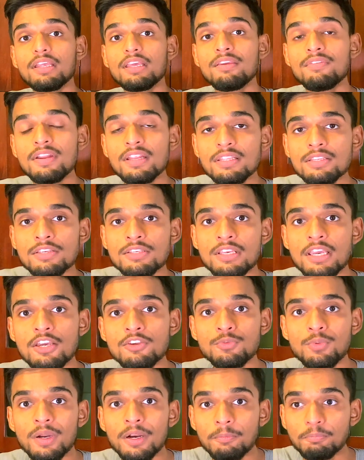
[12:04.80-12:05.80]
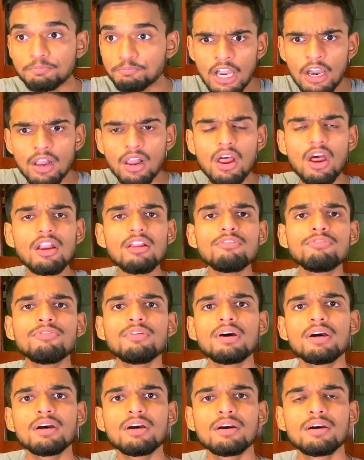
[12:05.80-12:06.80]
in this case where a lot
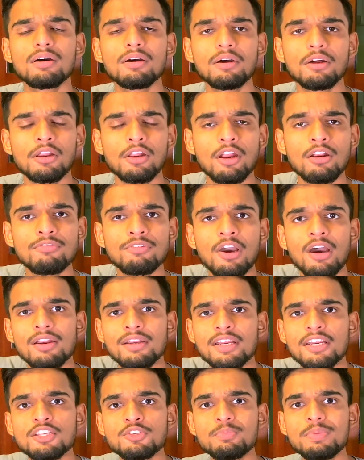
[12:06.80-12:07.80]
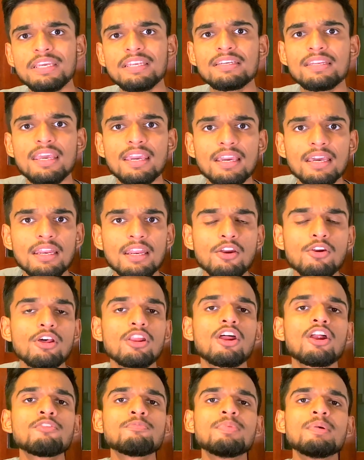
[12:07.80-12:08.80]
of content is being taken down, a
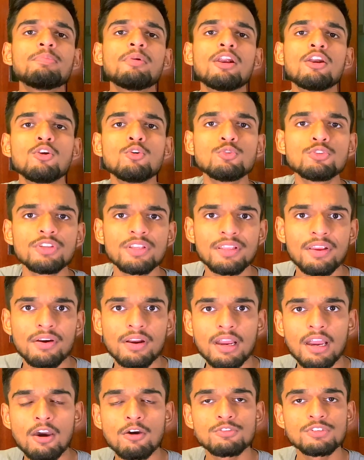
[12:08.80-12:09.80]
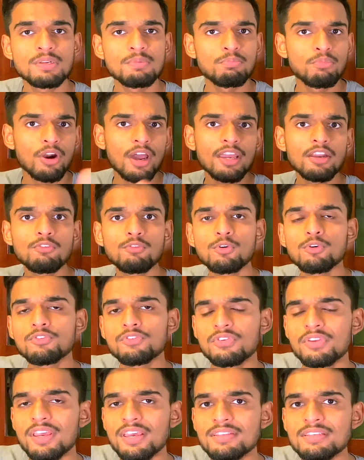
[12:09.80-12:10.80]
lot of people are losing their accounts. In Brian
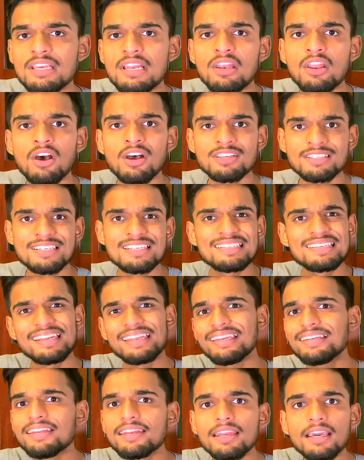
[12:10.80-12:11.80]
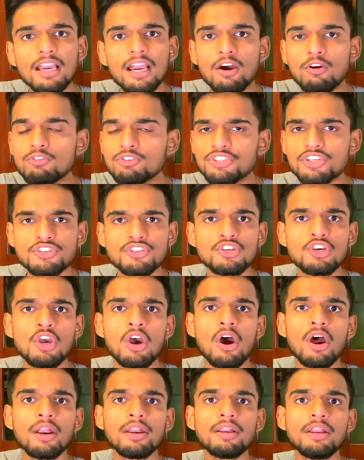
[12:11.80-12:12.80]
Rose's case, he lost his LinkedIn account, just
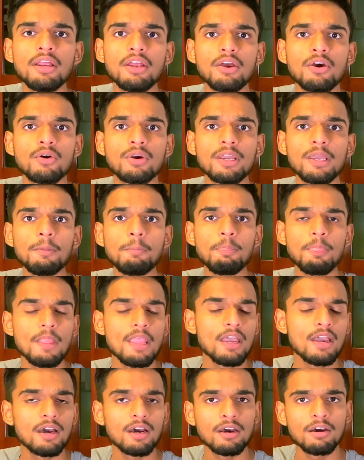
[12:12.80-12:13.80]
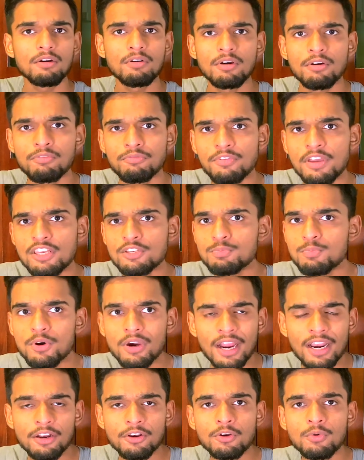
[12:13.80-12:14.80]
gone. Okay,
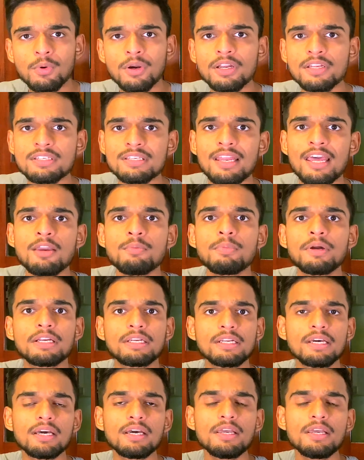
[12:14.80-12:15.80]
Facebook, I don't know what it's like, but